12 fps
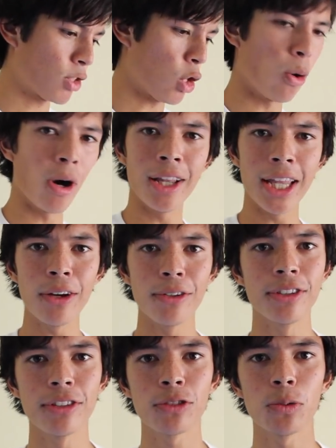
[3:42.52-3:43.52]
go all
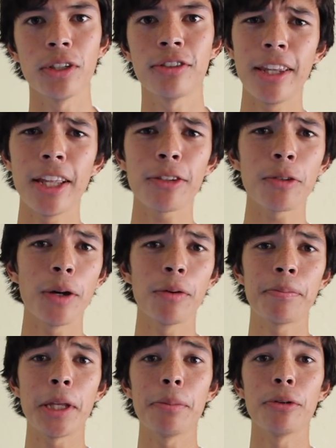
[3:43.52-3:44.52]
out and switch. And that's why
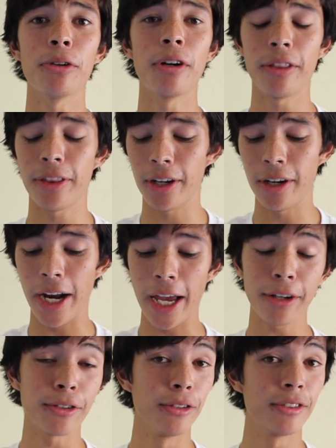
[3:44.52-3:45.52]
when people hurt their
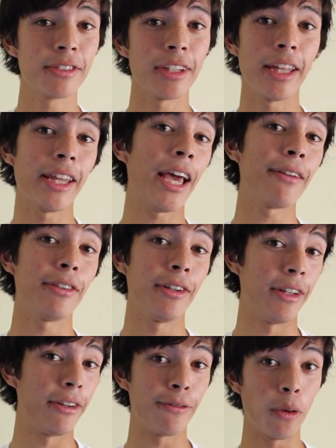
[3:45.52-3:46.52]
ankles and they have,
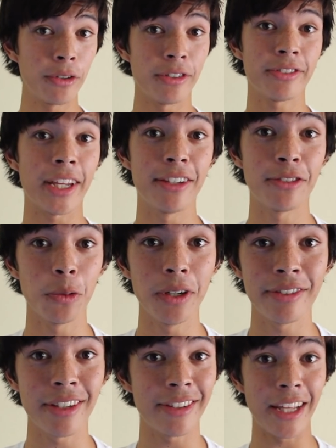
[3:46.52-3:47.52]
and they're forced to skate
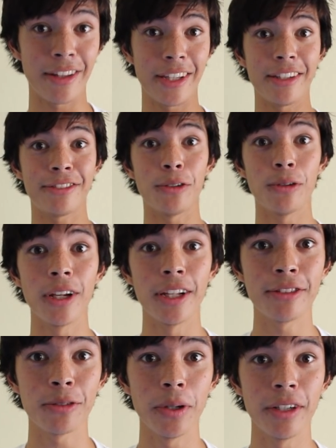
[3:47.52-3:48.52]
switch, that's how they get so good
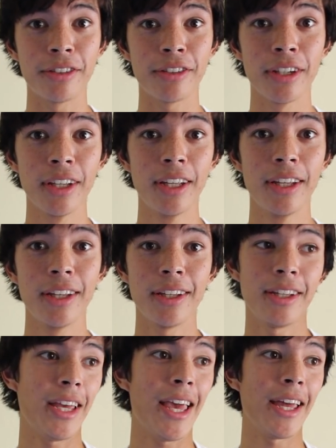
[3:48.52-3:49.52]
at switch,
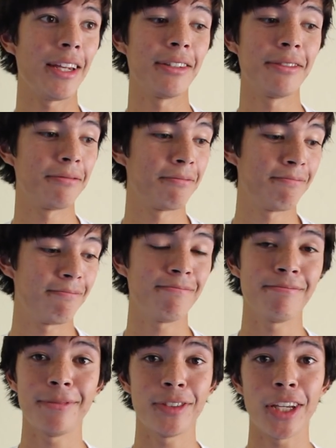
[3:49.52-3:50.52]
and
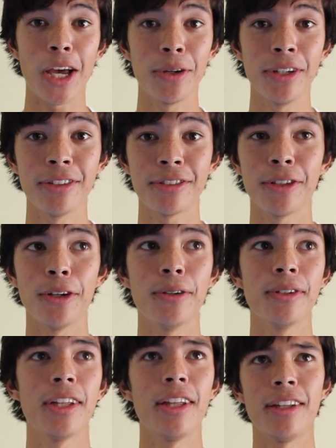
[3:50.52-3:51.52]
just how it is.
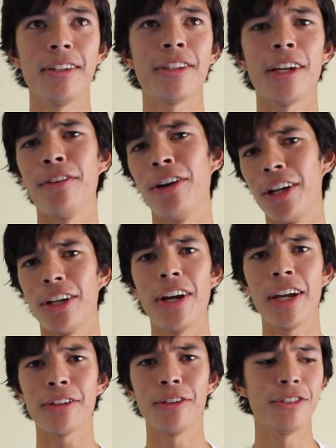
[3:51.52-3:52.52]
So instead of hurting your
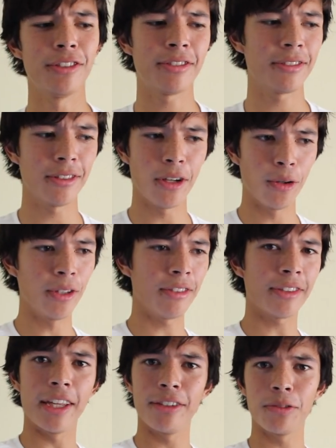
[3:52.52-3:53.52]
ankle, just only
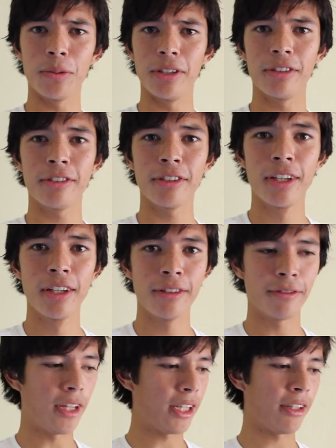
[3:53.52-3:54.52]
skate switch
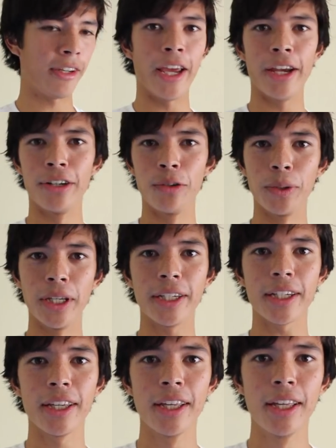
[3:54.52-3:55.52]
for like a day or a
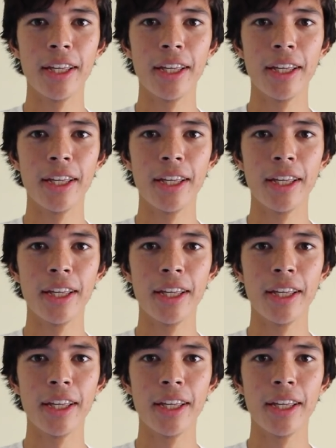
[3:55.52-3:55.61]
week,